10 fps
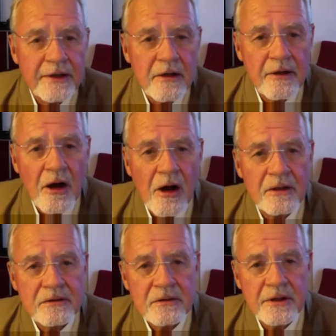on
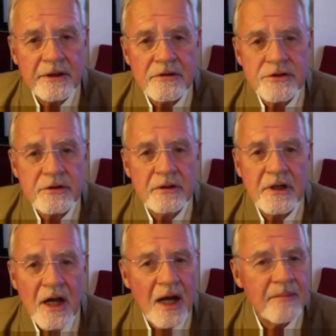art, literature, and
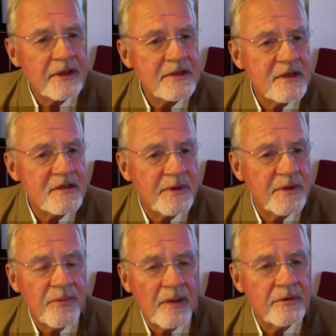comics has
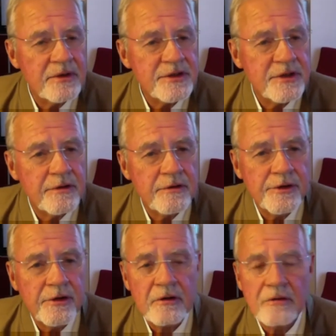been published in the New
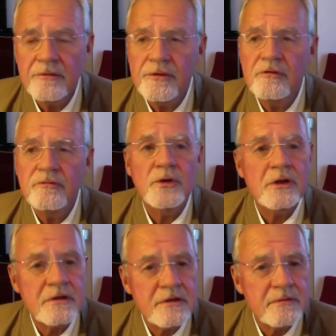York Review of
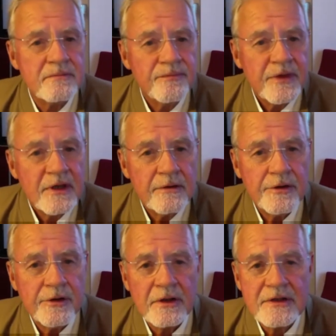Books, the
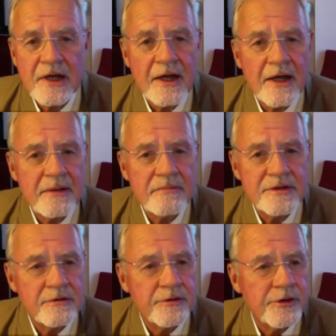New York Times,
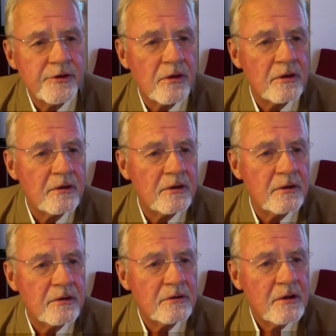the New
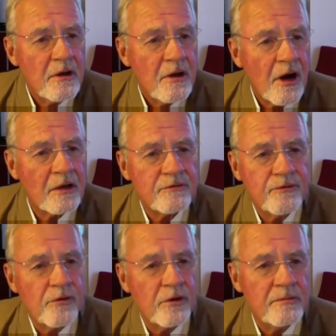Yorker, Art
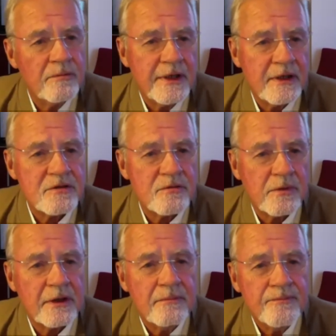Forum, and elsewhere.